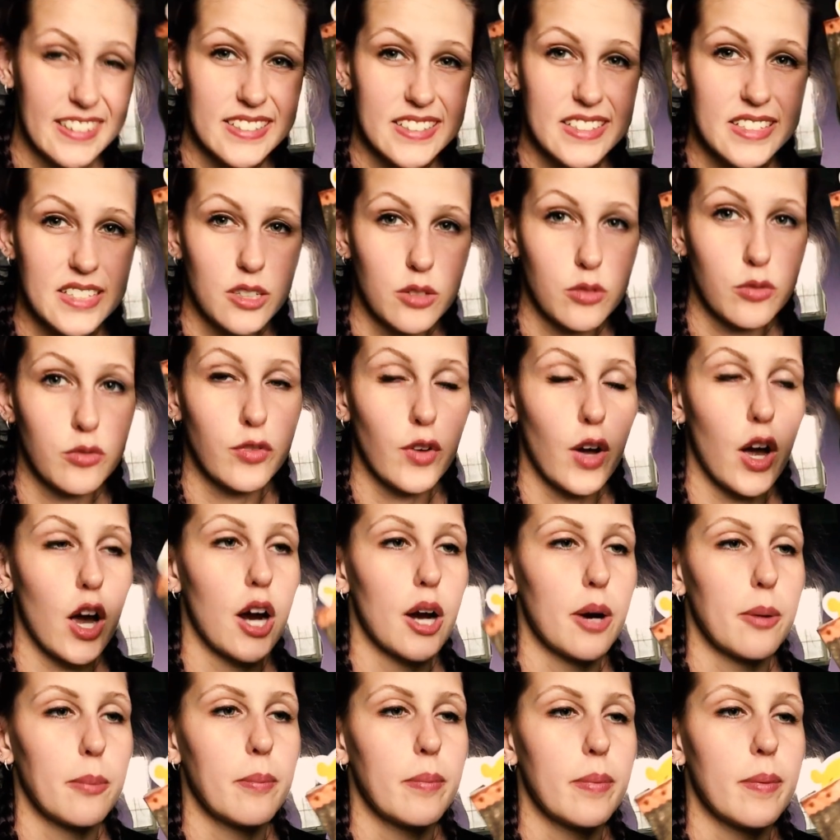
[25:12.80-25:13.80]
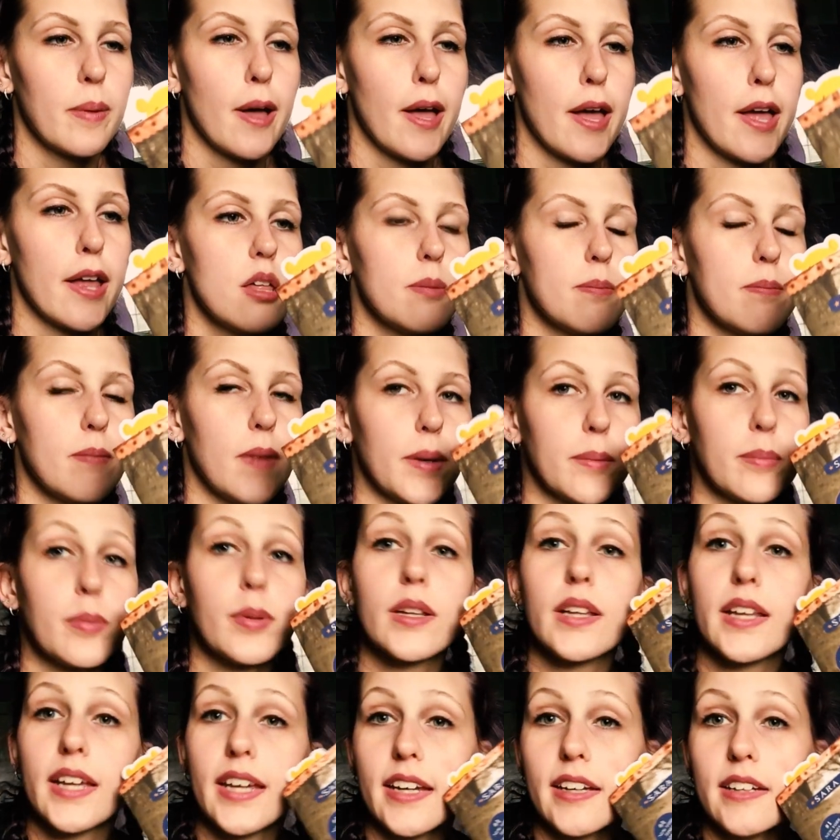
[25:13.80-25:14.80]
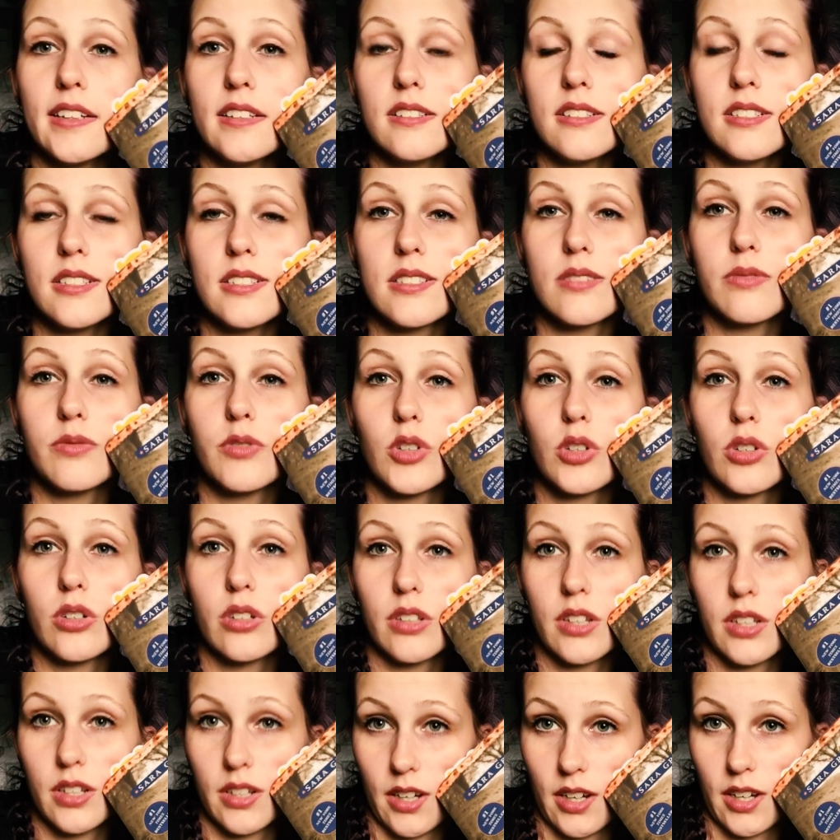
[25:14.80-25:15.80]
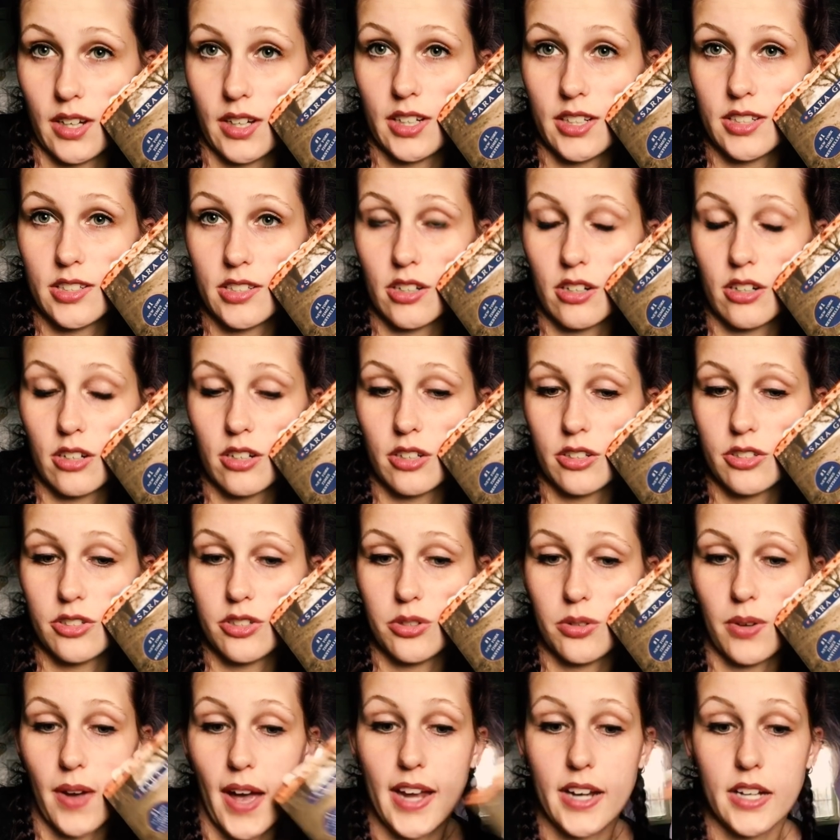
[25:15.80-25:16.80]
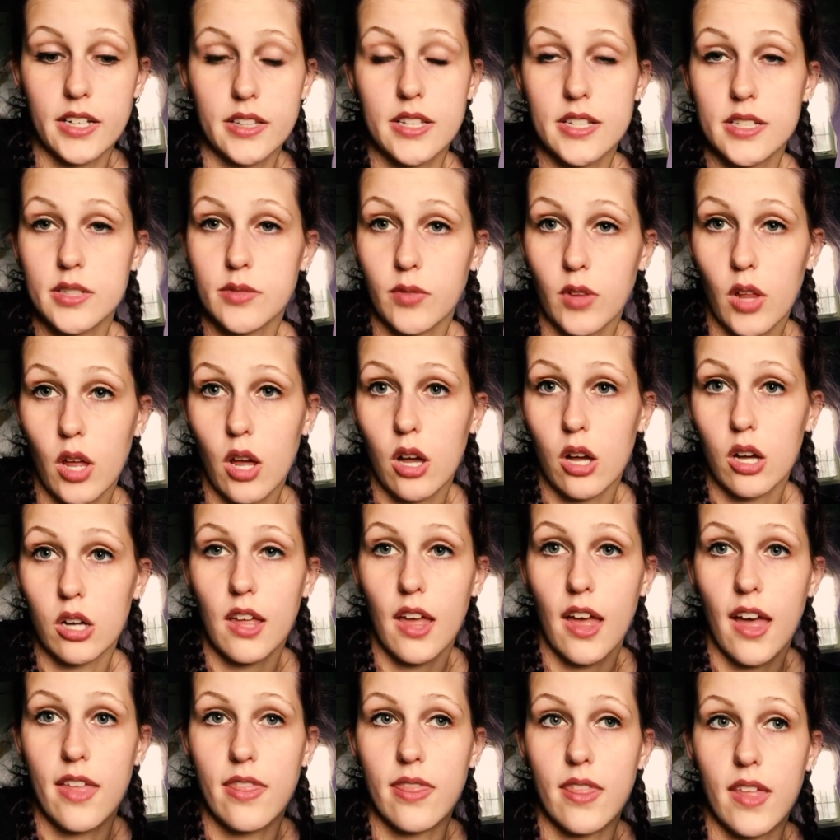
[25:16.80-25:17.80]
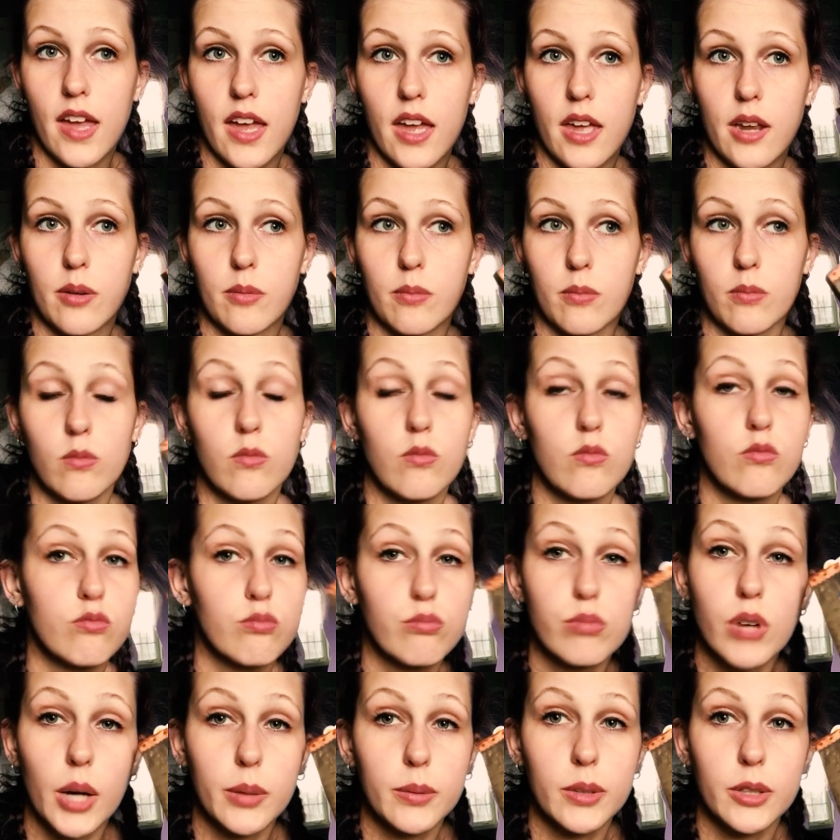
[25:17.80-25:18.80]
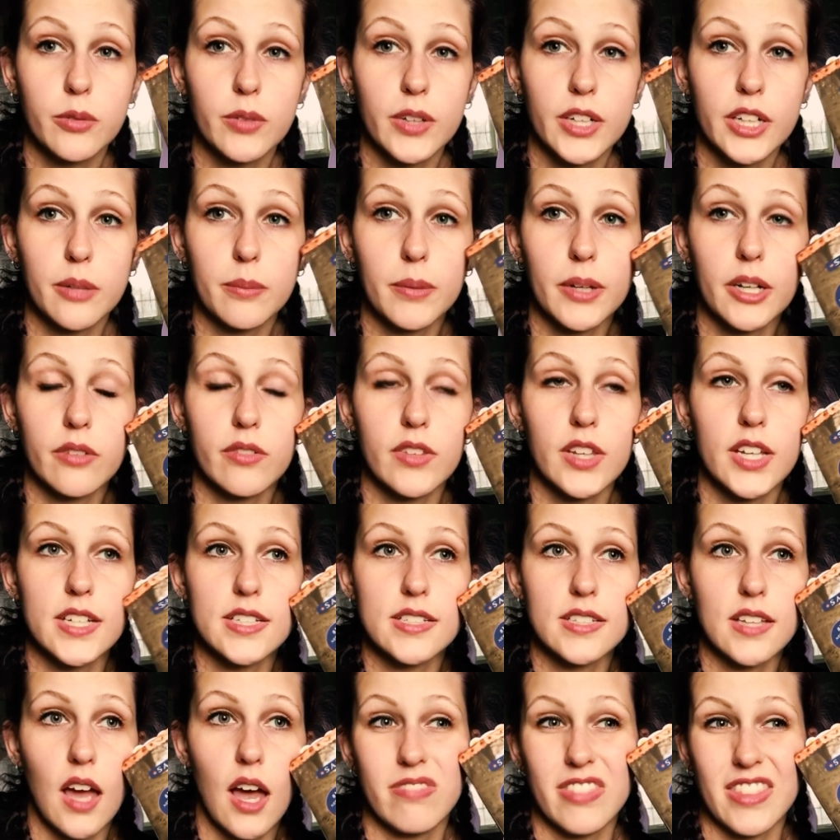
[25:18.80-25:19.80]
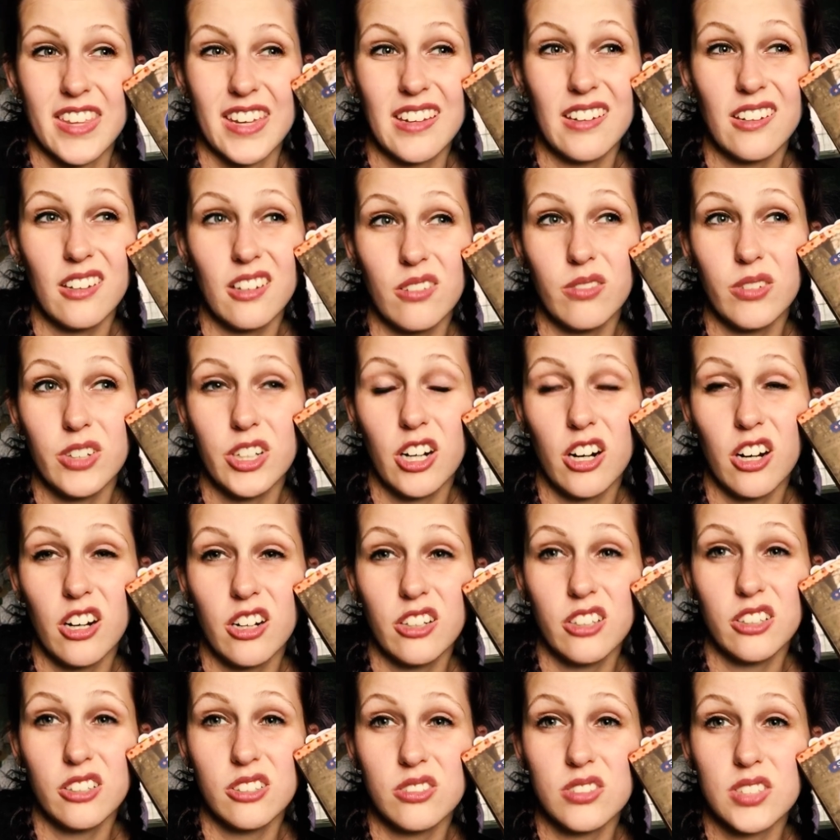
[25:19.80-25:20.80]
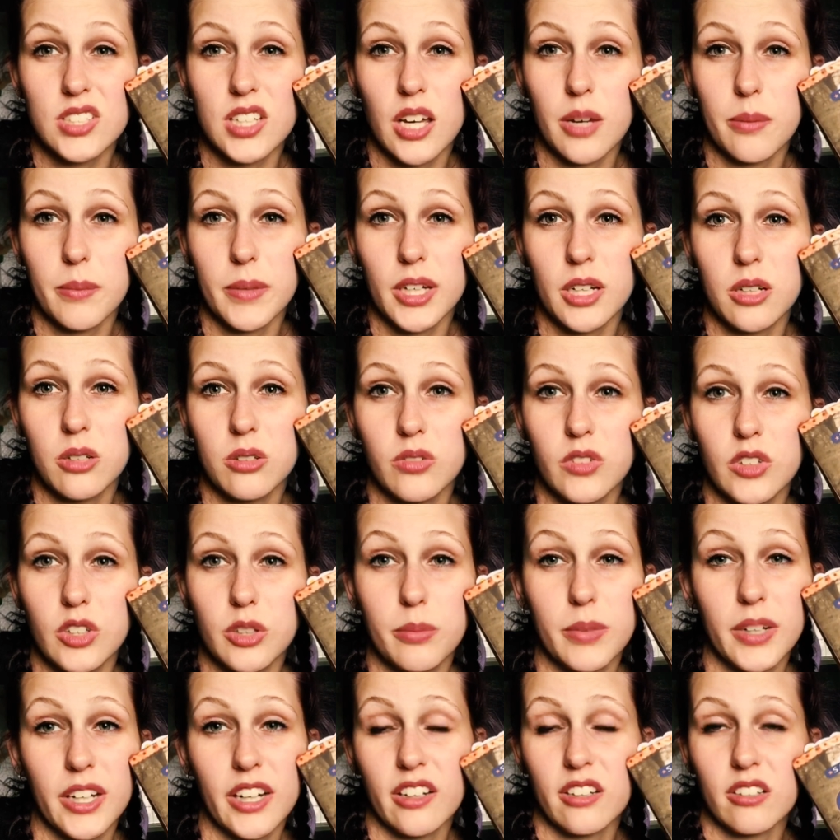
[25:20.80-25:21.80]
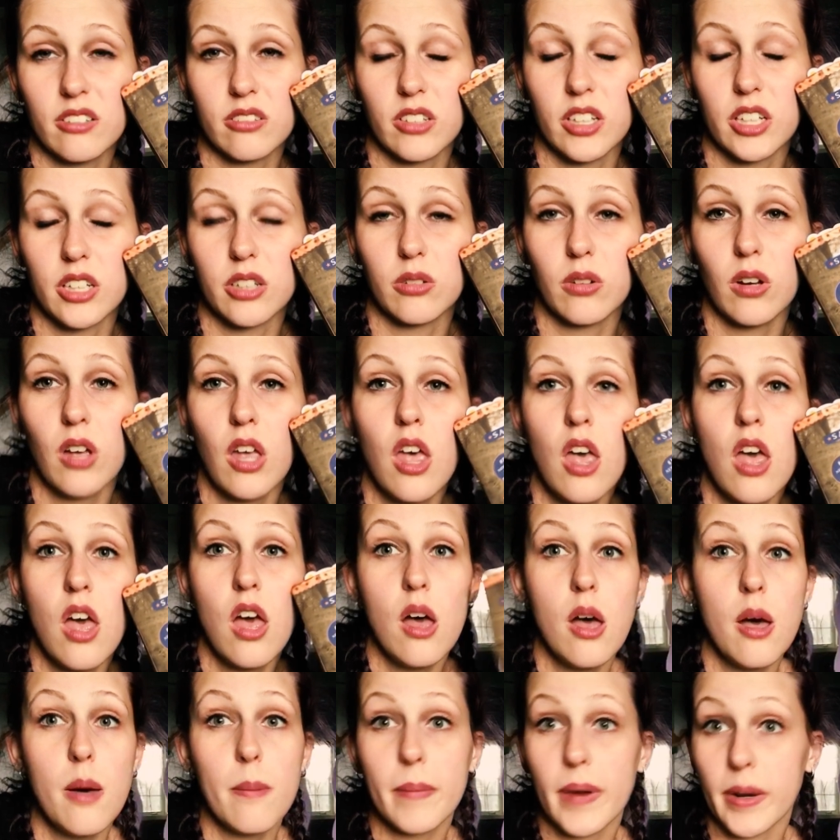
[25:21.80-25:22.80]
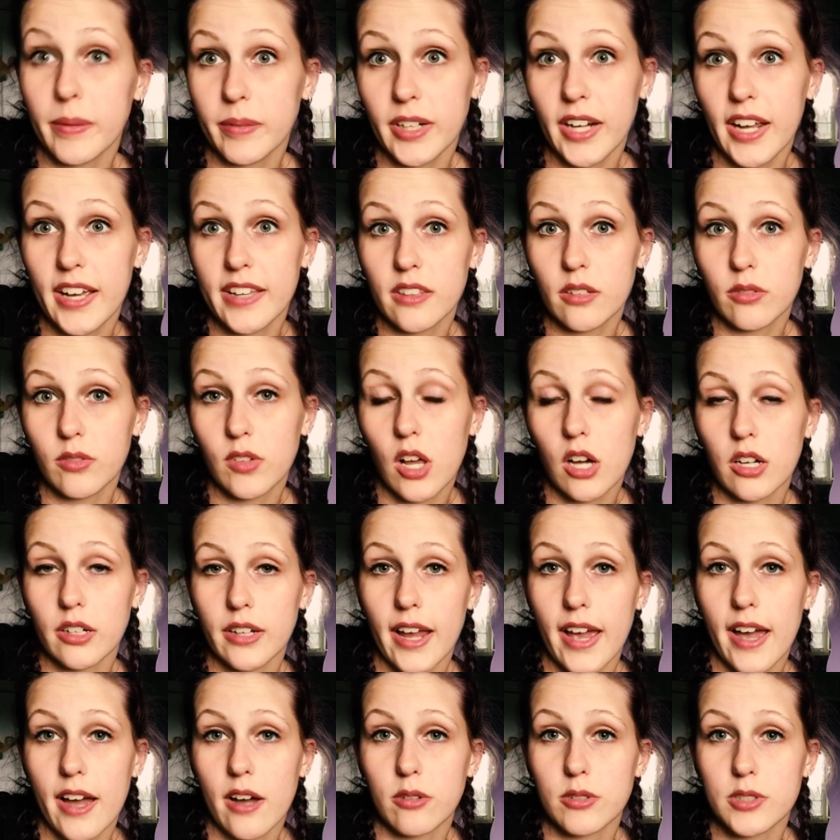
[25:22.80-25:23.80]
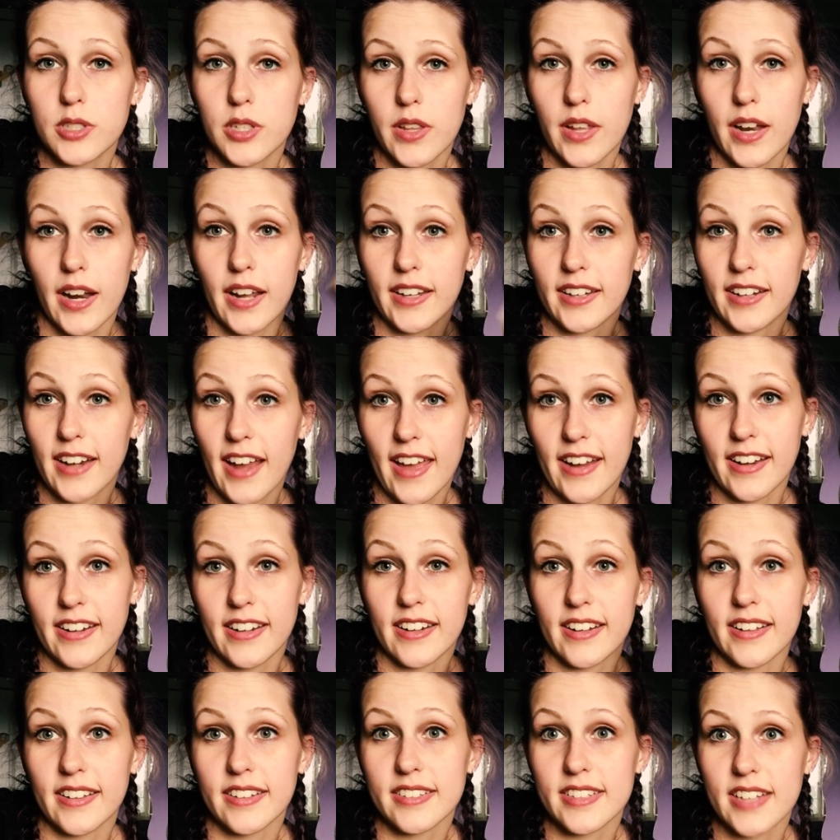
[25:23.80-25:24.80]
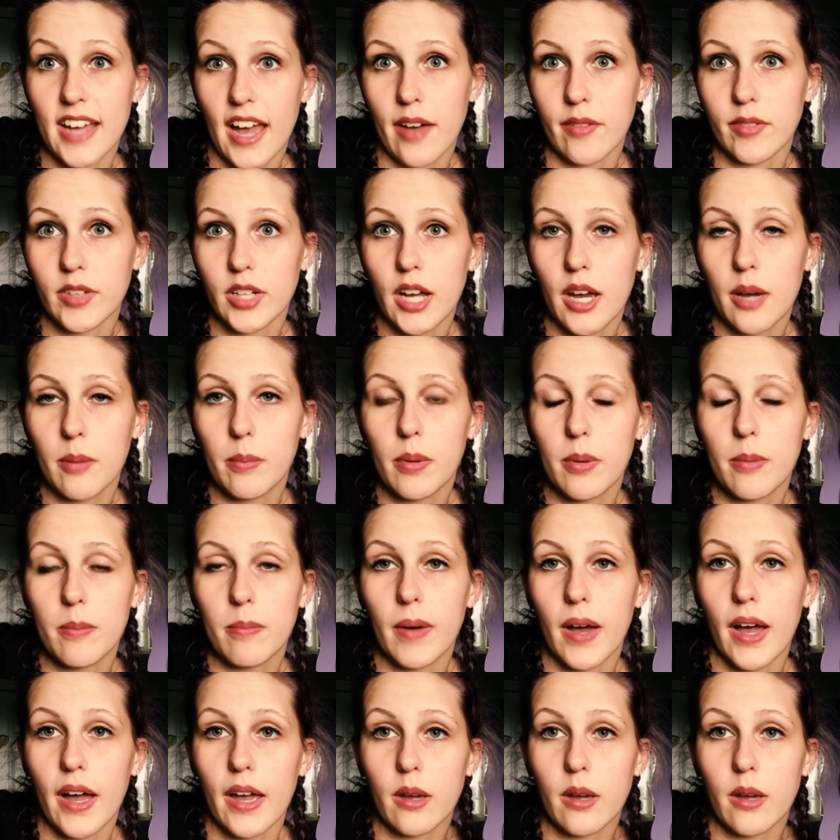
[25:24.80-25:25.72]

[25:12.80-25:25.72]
so far, but my plans for the night are to edit this vlog and then probably read a bit of this. I think Ricardo's coming over, but I don't know. But I'm gonna end the vlog now so that I can edit it to have it up by